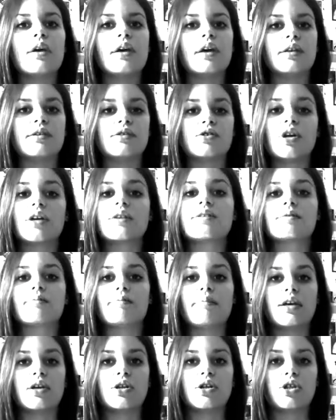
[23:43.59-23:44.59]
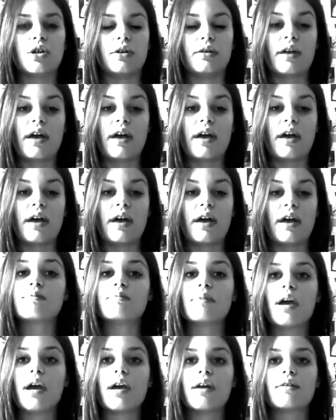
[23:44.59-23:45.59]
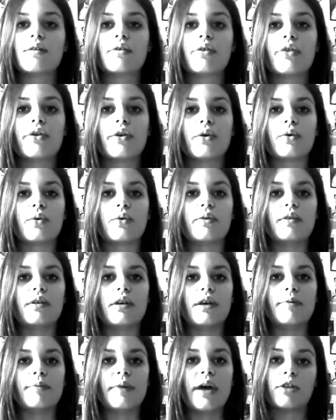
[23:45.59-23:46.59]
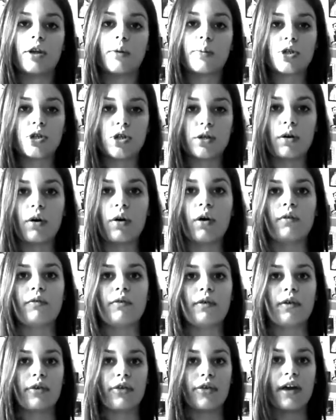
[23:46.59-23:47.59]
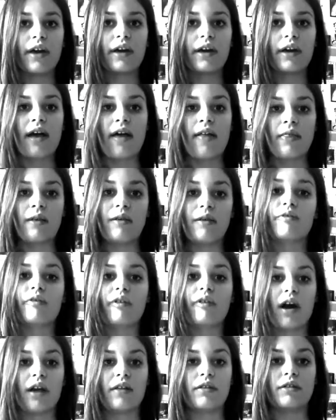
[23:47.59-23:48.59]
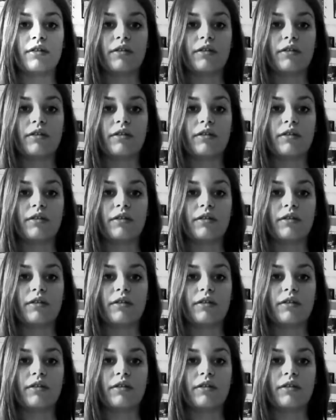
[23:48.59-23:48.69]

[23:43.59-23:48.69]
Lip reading: is just mentioned and is made through the adoption of thick and defined